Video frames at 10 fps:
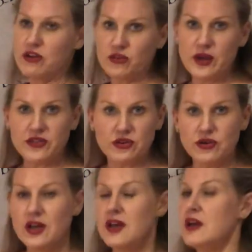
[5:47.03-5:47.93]
all the way through.
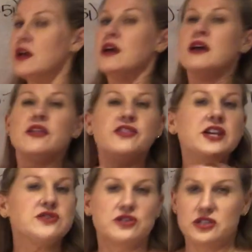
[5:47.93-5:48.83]

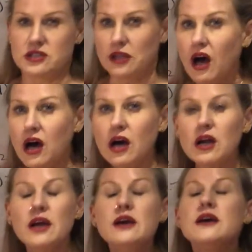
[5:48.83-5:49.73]
These are just
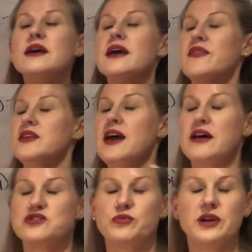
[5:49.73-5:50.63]
long, and the
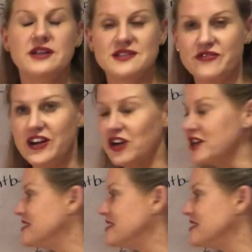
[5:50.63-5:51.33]
algebra is very